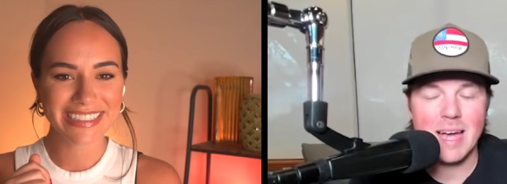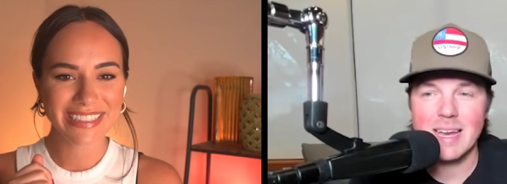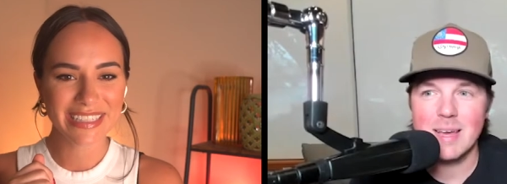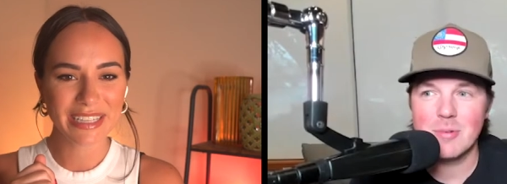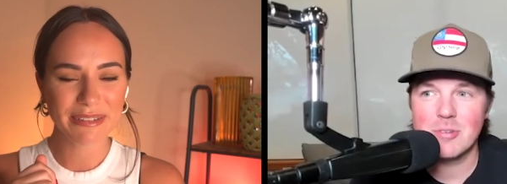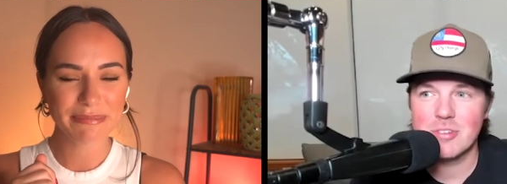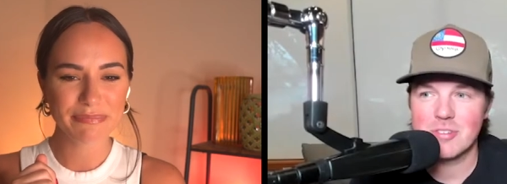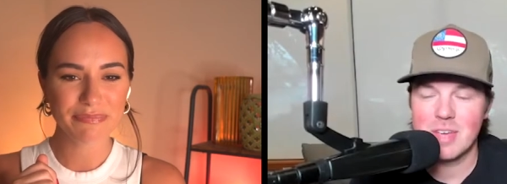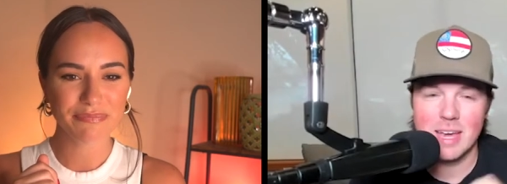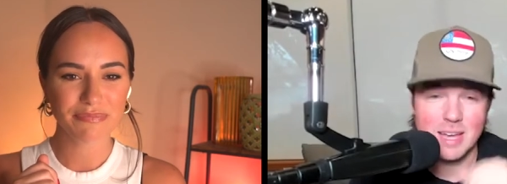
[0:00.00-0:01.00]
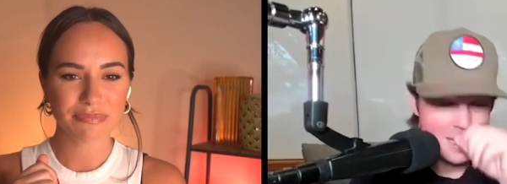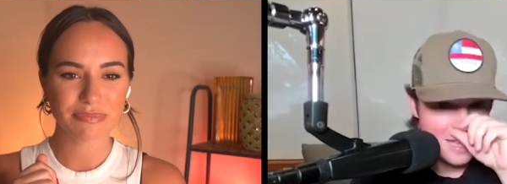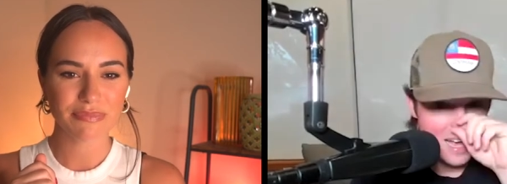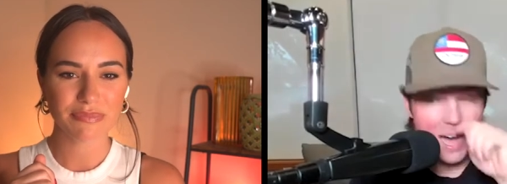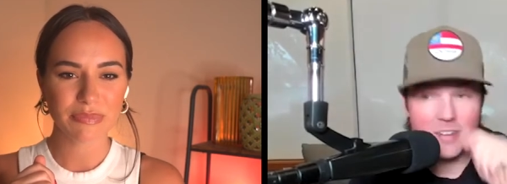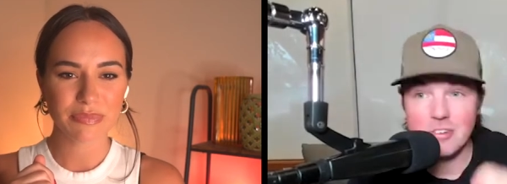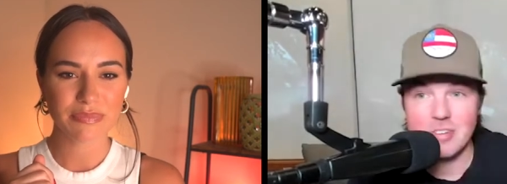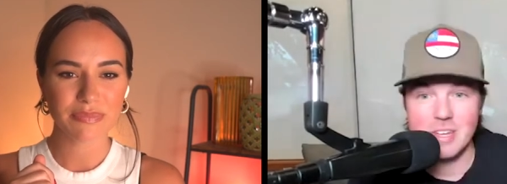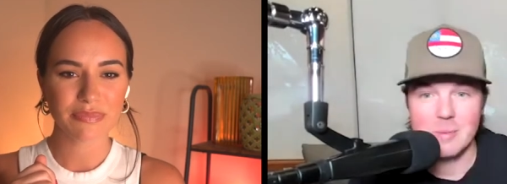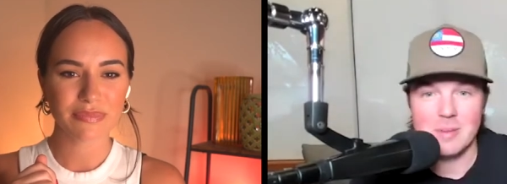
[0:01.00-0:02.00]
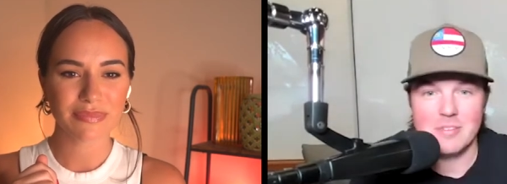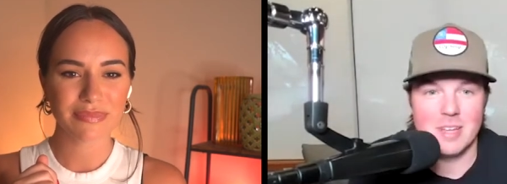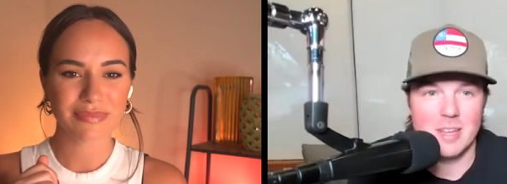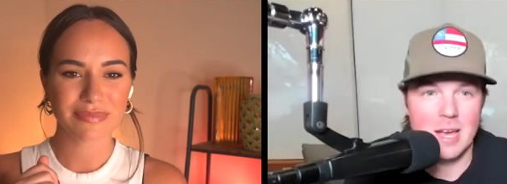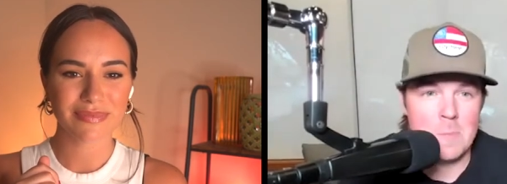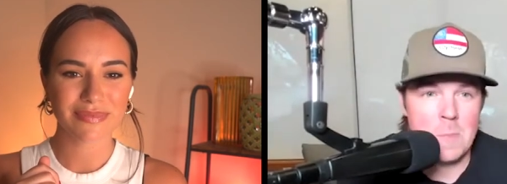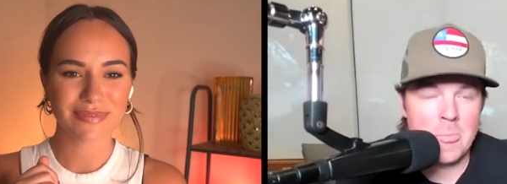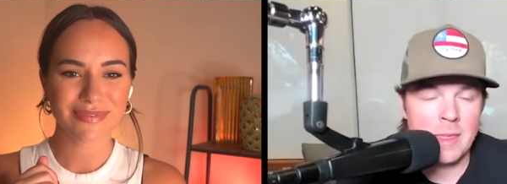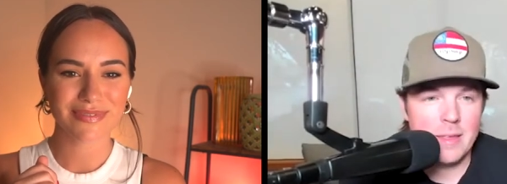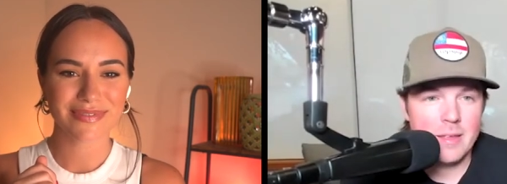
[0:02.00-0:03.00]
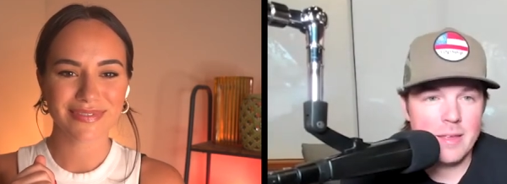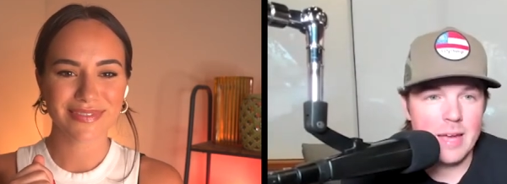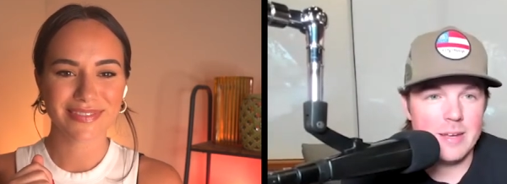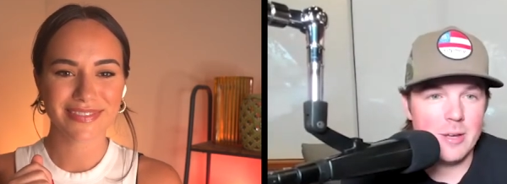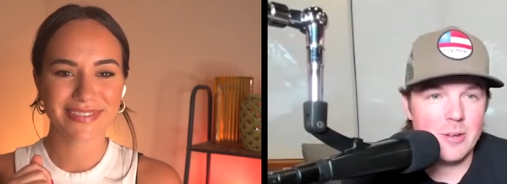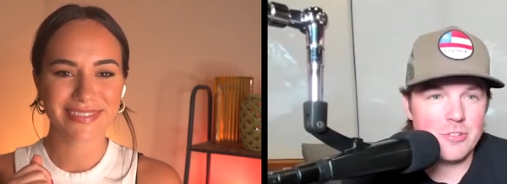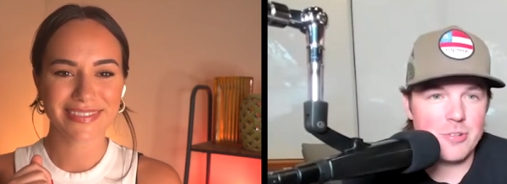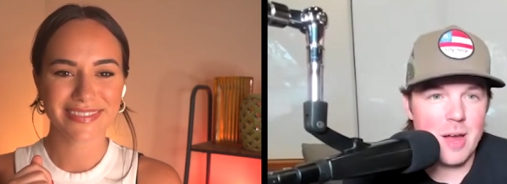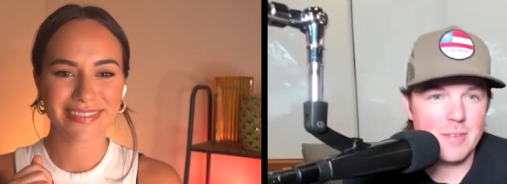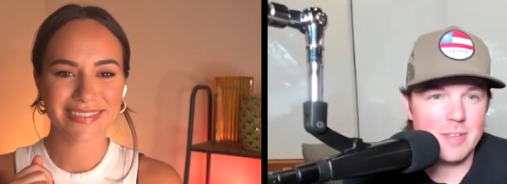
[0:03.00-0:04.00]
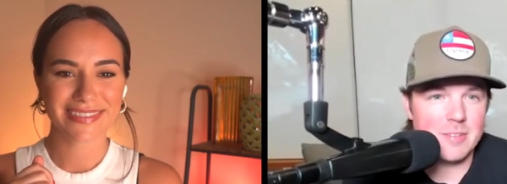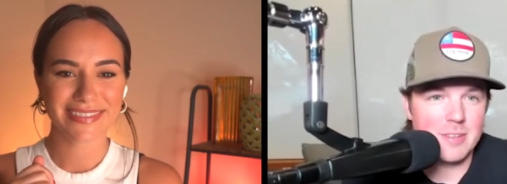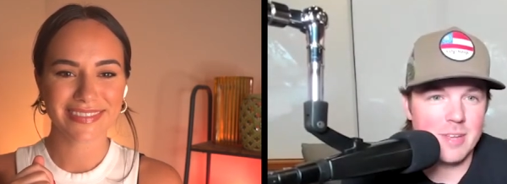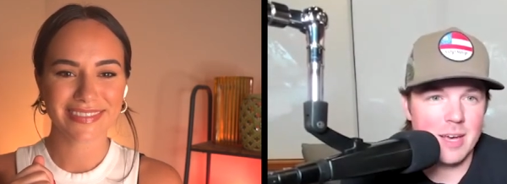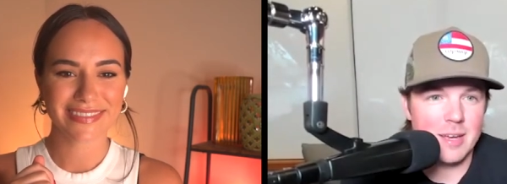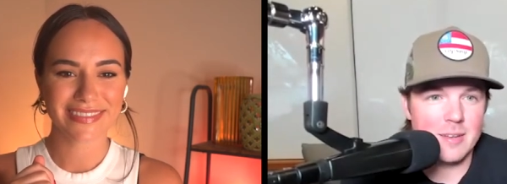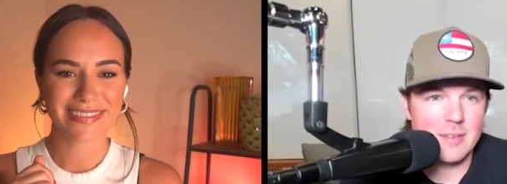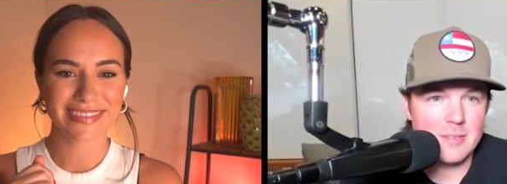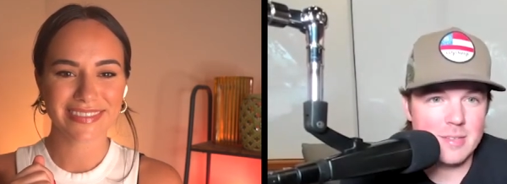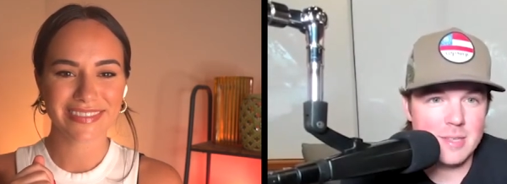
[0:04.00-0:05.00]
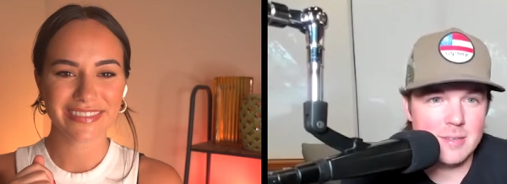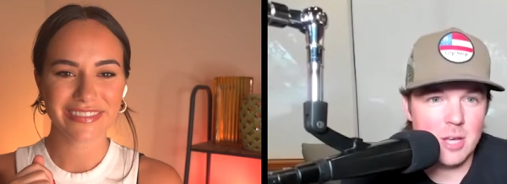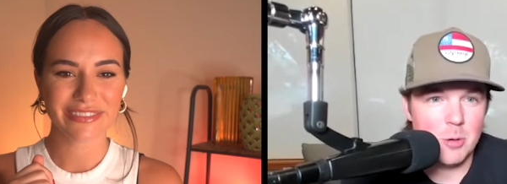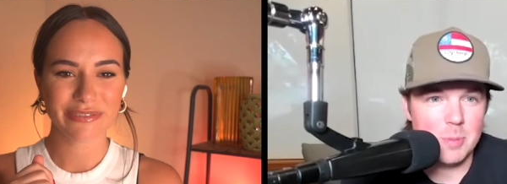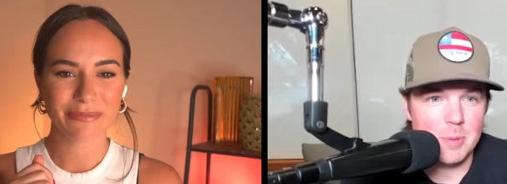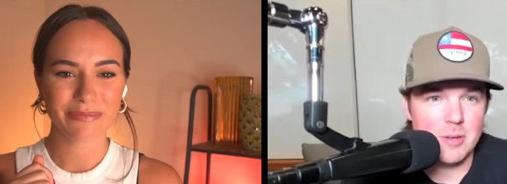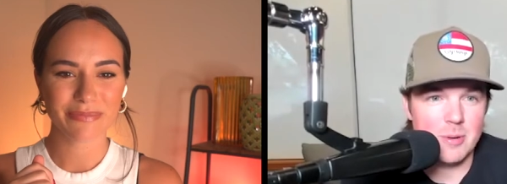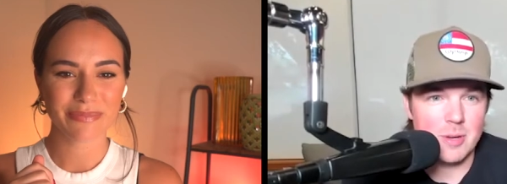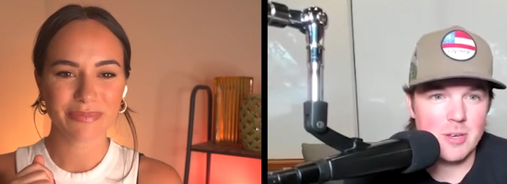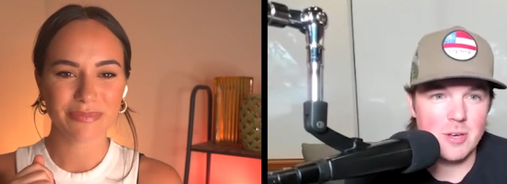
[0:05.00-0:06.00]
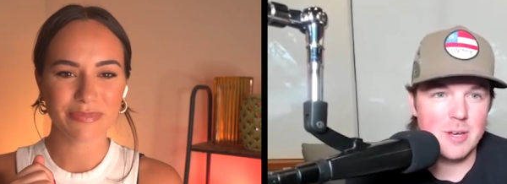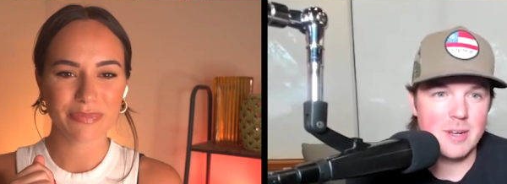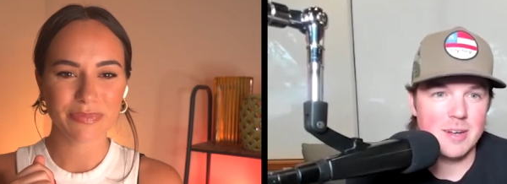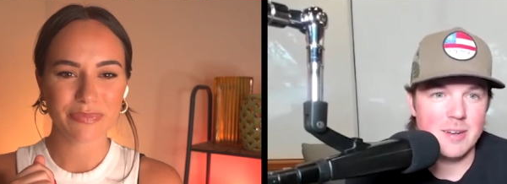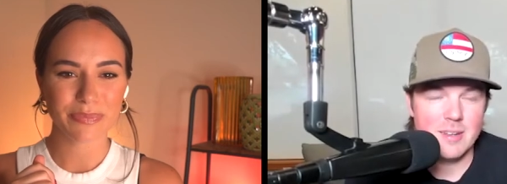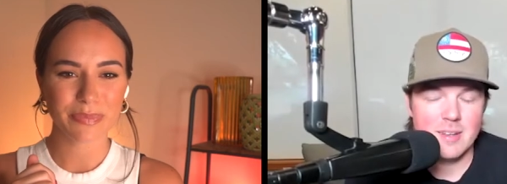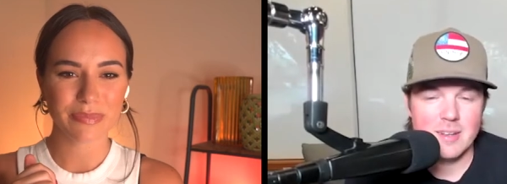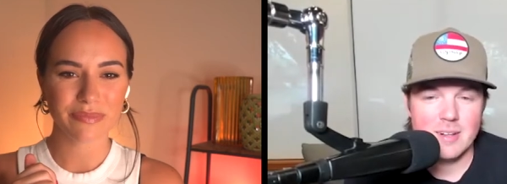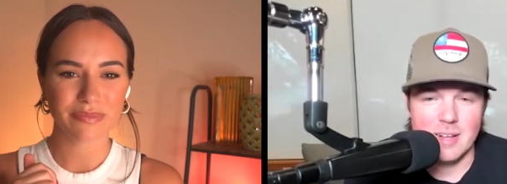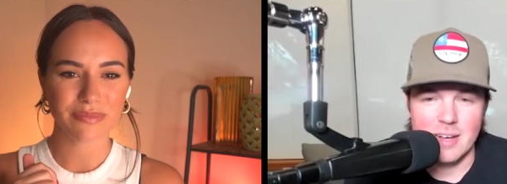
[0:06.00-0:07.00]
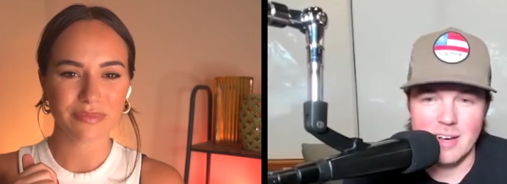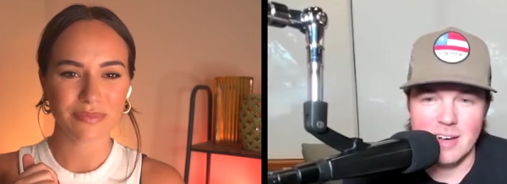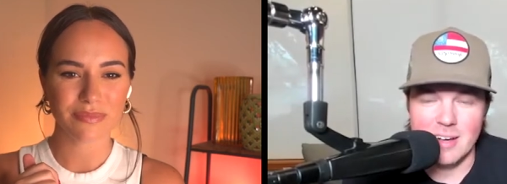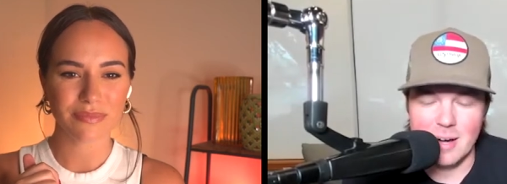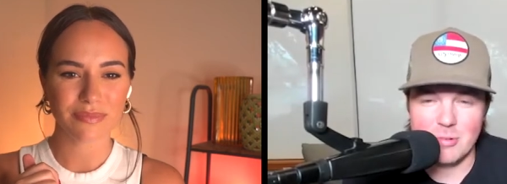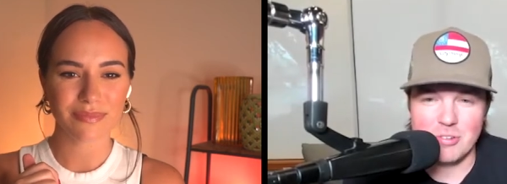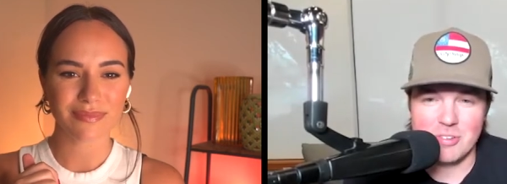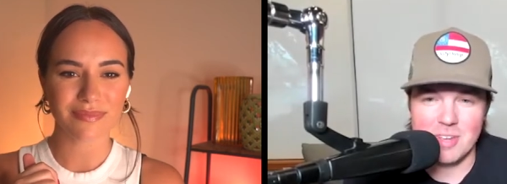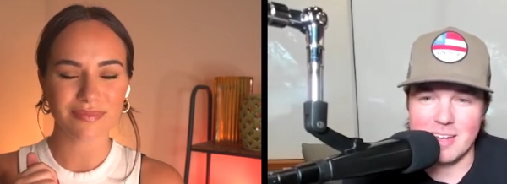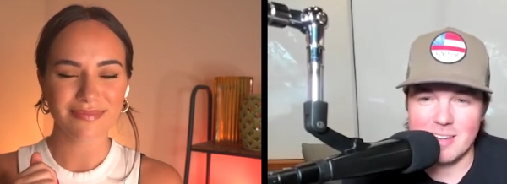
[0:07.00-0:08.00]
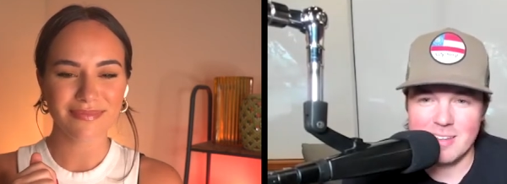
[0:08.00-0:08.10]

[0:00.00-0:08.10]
Speaker 1: and he was just like, I just hit him and said like, hey dude, it's Travis. Like, hope you've been doing good. And I was like,